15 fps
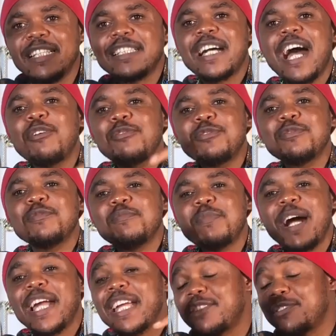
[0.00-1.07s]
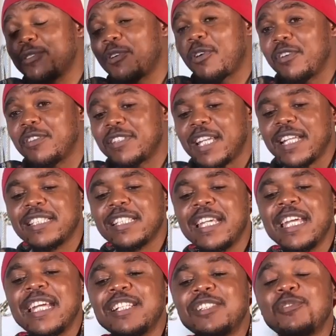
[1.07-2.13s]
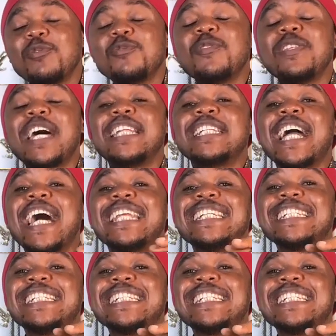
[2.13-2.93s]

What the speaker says: how to market your content, so that it can